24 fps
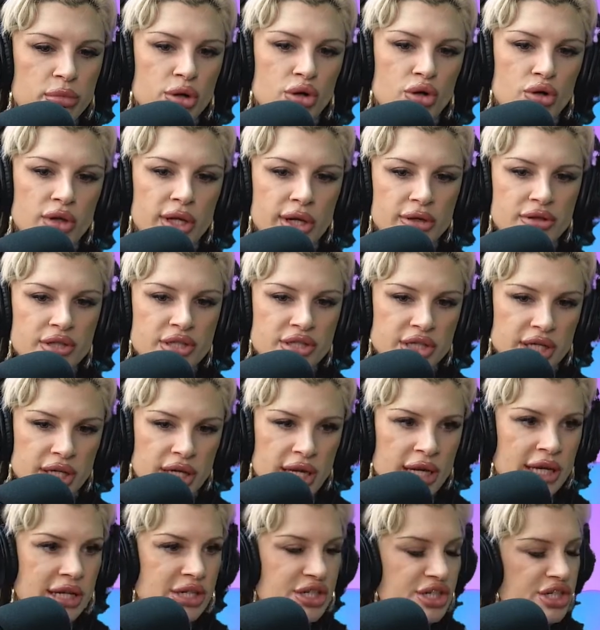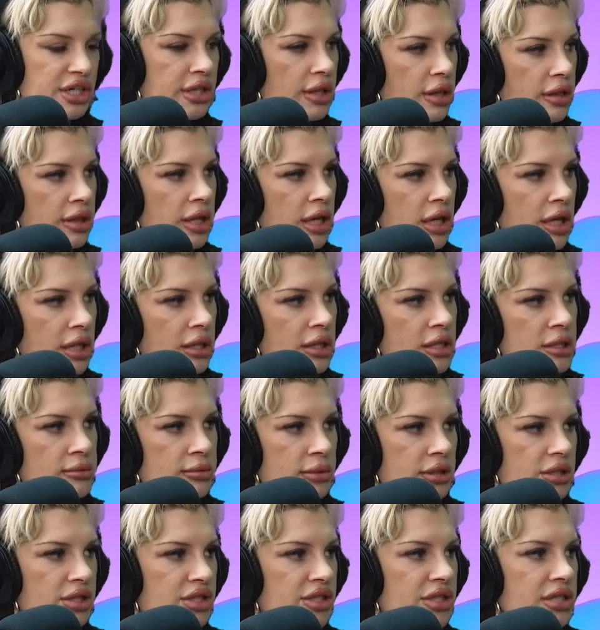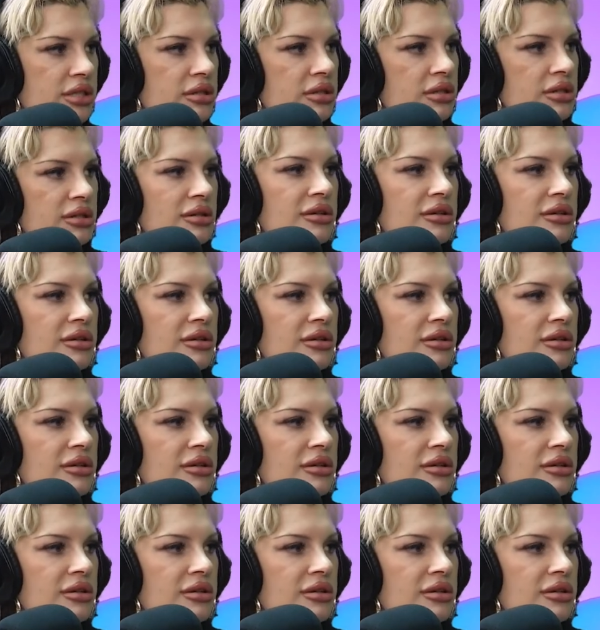pull out this Stop. like ancient thing that's been just